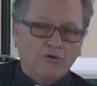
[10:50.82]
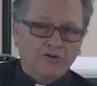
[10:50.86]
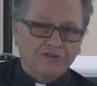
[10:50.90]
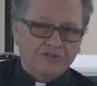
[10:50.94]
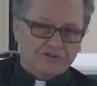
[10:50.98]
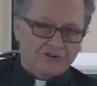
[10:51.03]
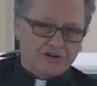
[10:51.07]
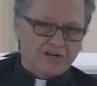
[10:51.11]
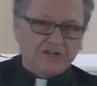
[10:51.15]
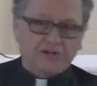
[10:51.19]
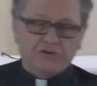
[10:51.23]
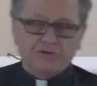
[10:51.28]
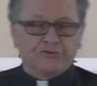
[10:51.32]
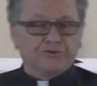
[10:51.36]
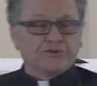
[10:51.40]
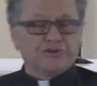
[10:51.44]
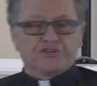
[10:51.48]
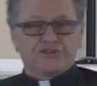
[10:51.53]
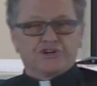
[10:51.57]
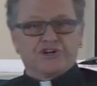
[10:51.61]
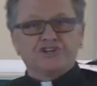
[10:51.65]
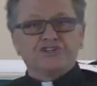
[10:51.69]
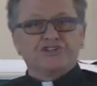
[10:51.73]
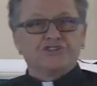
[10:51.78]
Trinity Lutheran
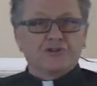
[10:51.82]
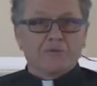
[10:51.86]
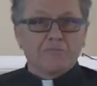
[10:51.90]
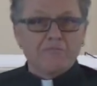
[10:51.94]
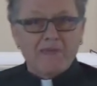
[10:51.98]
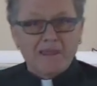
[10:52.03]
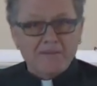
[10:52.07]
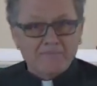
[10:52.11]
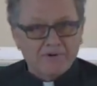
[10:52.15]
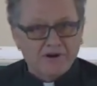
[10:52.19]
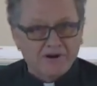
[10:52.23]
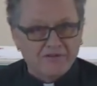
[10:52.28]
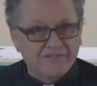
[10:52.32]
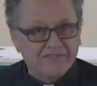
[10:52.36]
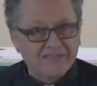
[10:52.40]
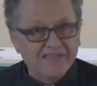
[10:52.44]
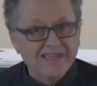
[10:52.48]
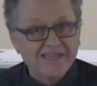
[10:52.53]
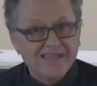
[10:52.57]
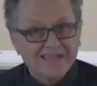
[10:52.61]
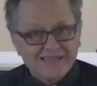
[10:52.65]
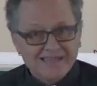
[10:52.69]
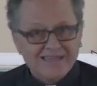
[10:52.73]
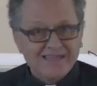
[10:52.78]
Church is a member of the
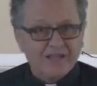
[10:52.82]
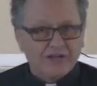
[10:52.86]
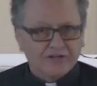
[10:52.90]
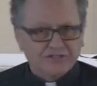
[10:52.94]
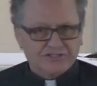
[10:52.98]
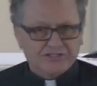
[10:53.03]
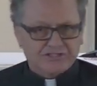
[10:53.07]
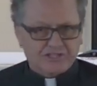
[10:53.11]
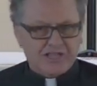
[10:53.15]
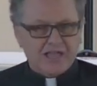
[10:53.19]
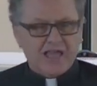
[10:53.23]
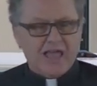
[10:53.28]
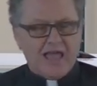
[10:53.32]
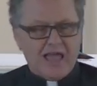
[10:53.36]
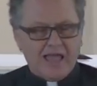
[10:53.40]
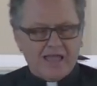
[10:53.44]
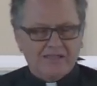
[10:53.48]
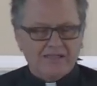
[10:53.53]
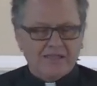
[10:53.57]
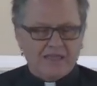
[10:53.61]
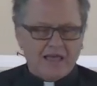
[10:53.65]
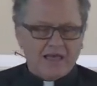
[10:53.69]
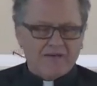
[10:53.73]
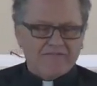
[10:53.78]
ELCA,
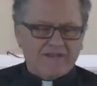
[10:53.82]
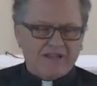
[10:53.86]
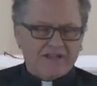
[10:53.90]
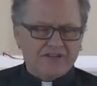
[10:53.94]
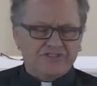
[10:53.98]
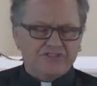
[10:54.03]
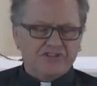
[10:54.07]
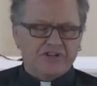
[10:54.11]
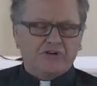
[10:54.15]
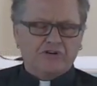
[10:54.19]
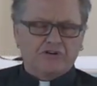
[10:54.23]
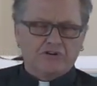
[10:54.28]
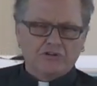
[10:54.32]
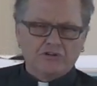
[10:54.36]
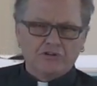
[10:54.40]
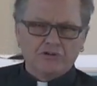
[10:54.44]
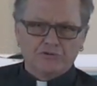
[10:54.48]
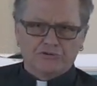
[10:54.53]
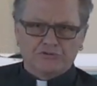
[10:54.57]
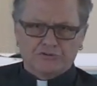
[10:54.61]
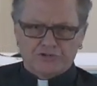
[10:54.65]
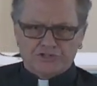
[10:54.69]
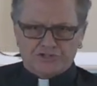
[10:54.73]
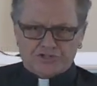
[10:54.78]
the Evangelical
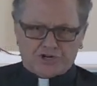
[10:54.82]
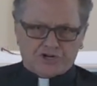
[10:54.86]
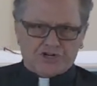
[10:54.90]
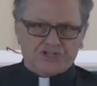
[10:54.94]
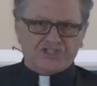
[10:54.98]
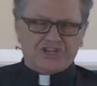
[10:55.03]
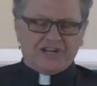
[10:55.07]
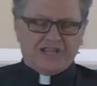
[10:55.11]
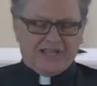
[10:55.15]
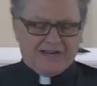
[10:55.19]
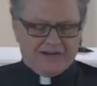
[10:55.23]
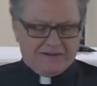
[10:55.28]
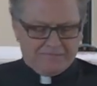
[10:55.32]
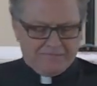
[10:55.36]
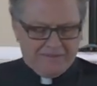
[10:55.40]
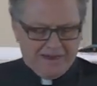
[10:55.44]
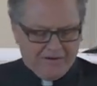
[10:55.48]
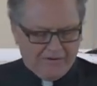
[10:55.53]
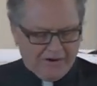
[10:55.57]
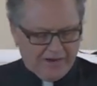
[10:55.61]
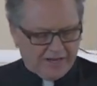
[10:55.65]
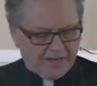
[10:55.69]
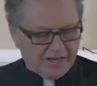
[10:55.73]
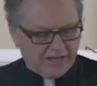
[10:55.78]
Lutheran Church in
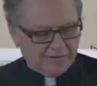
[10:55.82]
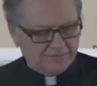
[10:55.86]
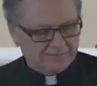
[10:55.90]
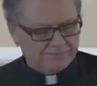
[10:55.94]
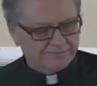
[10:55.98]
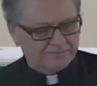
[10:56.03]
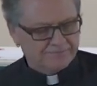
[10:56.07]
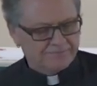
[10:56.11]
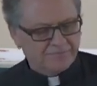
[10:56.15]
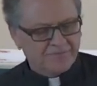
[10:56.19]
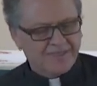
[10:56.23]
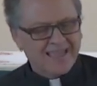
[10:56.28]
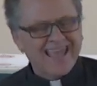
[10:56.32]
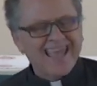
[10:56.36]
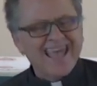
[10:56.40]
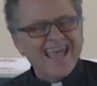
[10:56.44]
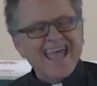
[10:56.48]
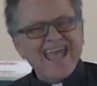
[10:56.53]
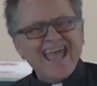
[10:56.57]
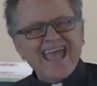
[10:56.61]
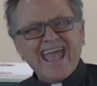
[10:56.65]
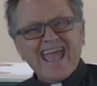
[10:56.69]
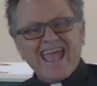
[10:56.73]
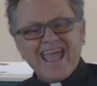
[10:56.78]
America.
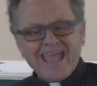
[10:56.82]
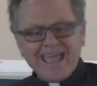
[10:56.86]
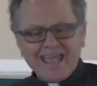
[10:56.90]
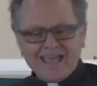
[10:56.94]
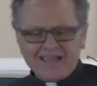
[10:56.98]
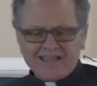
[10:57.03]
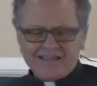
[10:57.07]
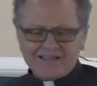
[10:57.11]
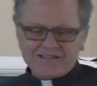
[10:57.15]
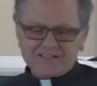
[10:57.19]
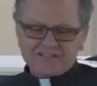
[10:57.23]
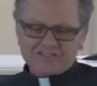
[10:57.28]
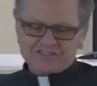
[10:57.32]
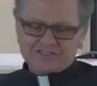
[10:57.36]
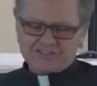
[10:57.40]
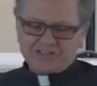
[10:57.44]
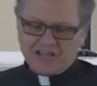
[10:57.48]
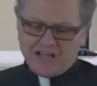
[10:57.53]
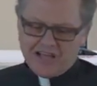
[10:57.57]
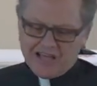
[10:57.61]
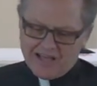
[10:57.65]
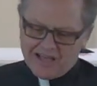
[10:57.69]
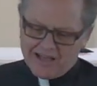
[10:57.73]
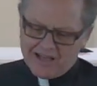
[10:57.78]
And
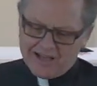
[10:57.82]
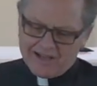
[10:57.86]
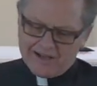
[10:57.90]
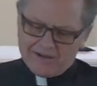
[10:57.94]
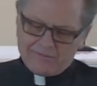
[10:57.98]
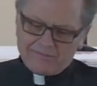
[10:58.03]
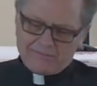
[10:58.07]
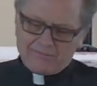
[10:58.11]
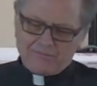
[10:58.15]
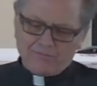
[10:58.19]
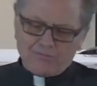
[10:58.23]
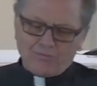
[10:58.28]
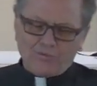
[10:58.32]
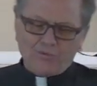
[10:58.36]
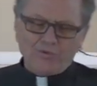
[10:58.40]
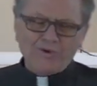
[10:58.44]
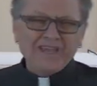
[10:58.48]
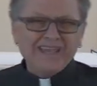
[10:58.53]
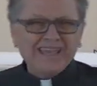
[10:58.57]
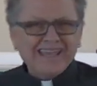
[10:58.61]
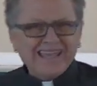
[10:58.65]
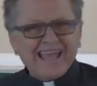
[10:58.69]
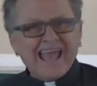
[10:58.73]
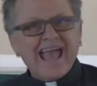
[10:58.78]
um,
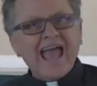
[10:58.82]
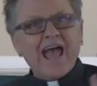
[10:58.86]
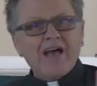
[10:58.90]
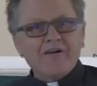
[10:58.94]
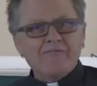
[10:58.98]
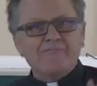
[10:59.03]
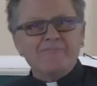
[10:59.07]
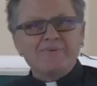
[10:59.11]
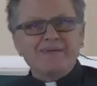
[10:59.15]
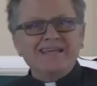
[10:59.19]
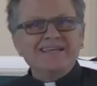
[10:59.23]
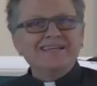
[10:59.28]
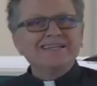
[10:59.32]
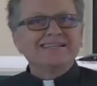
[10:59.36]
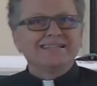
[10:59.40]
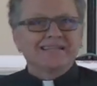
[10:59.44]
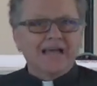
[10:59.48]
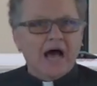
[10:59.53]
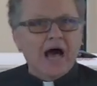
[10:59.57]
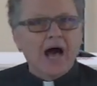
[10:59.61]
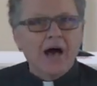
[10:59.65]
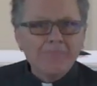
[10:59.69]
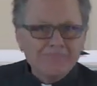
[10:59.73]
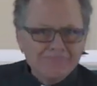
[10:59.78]
we have been
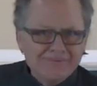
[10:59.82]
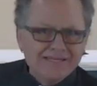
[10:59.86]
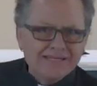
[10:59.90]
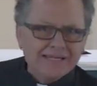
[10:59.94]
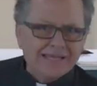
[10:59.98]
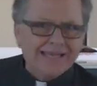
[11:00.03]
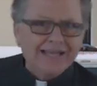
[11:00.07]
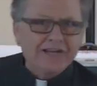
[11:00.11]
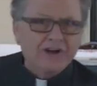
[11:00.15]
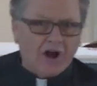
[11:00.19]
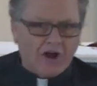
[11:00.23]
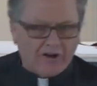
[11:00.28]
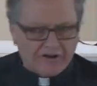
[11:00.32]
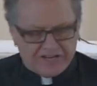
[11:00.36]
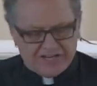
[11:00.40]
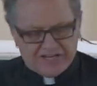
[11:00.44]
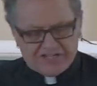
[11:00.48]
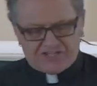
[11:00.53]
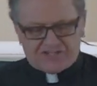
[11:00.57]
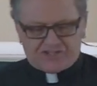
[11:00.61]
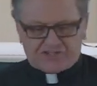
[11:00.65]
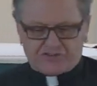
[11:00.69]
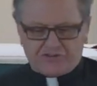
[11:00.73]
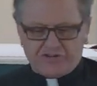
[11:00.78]
dubbed in our
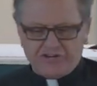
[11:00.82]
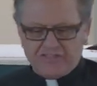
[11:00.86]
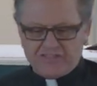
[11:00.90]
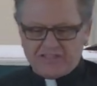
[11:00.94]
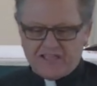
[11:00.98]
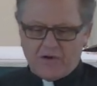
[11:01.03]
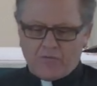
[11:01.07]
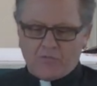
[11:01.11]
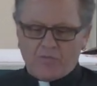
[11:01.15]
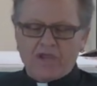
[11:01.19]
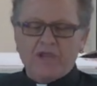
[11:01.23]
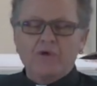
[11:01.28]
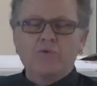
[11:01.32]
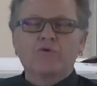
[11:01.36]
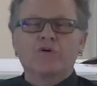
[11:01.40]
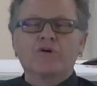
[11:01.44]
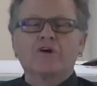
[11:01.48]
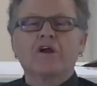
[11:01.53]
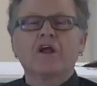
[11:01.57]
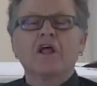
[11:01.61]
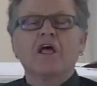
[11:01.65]
history that we were